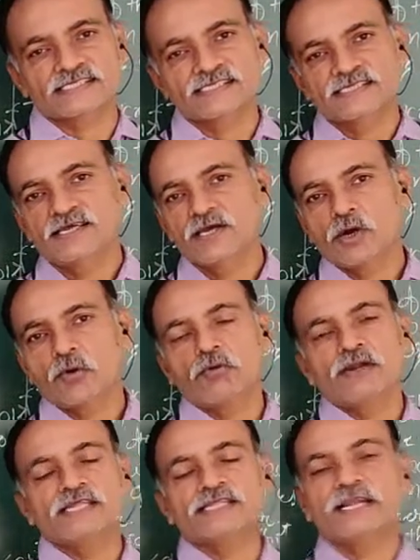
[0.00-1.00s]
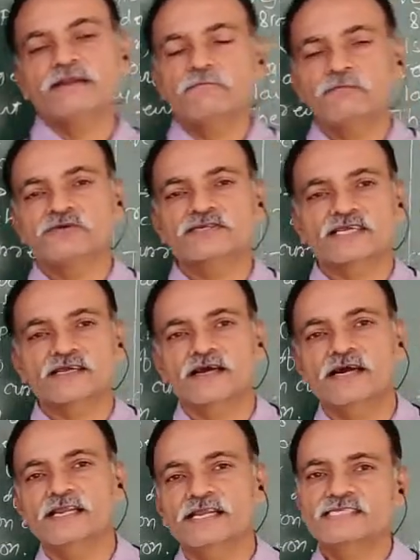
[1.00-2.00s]
Only the diffusion current
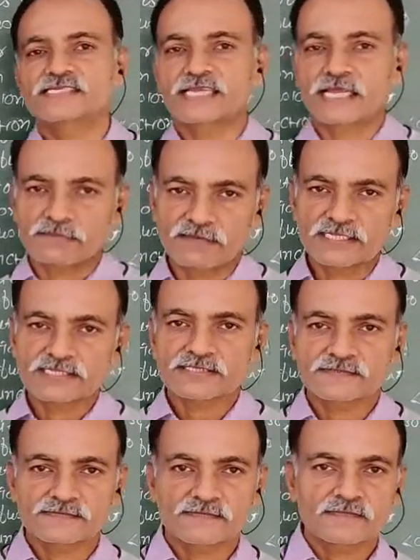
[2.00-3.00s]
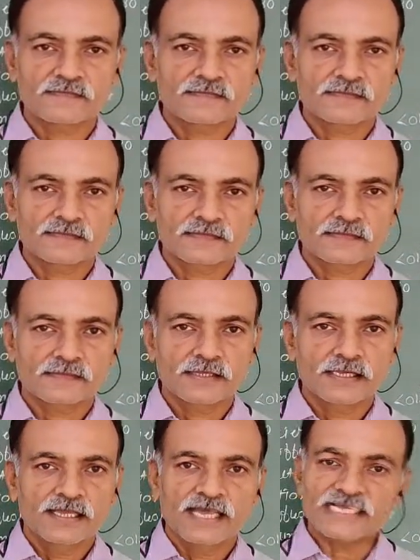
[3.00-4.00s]
is take place.
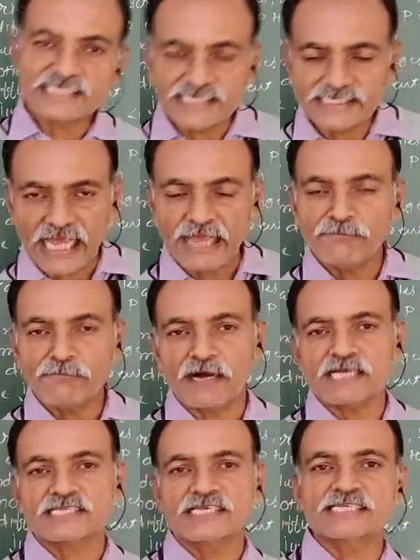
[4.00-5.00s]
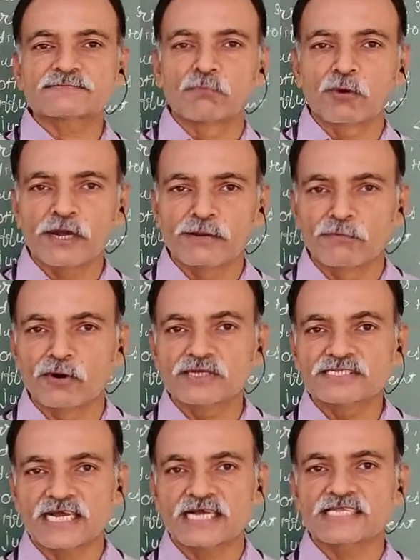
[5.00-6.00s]
As the time passes, more and more
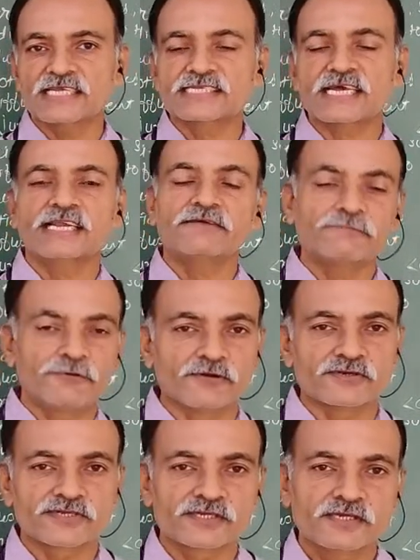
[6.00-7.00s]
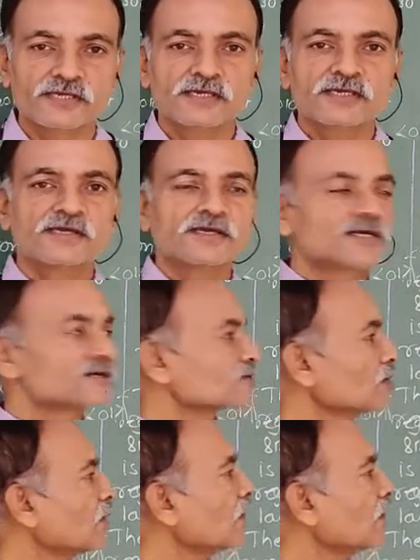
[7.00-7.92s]
charges are diffused. So,